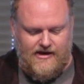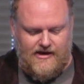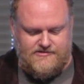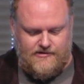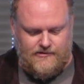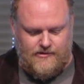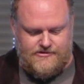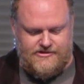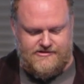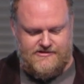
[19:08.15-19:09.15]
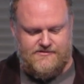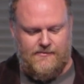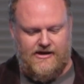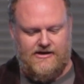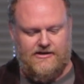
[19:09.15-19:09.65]
as our Lord Jesus
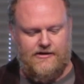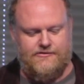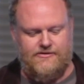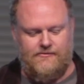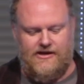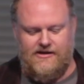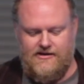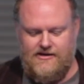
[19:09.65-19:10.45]
made clear to me.